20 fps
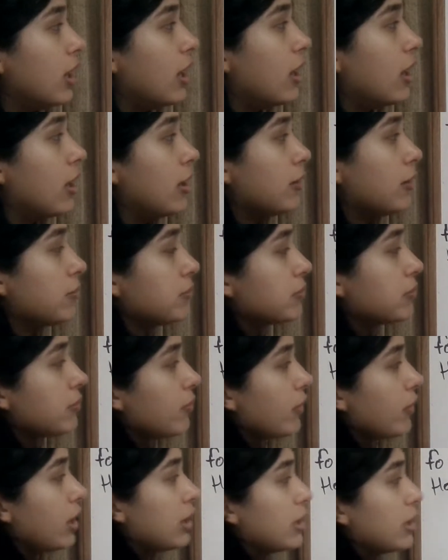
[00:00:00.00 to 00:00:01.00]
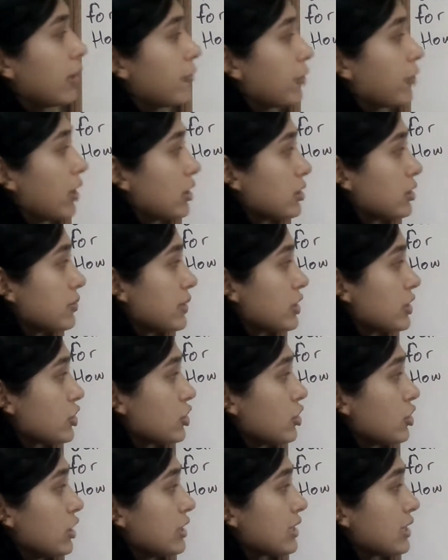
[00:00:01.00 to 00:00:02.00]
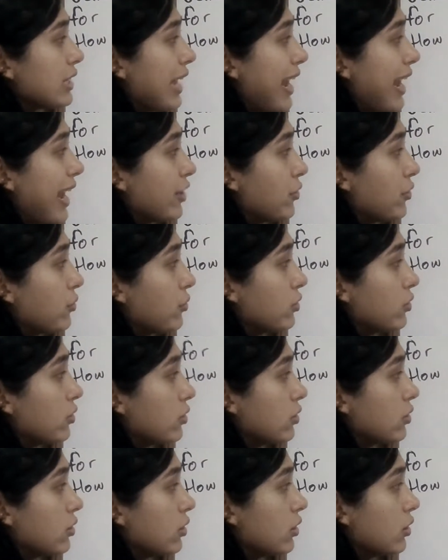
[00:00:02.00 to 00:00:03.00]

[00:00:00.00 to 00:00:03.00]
I forgot to mention is an annual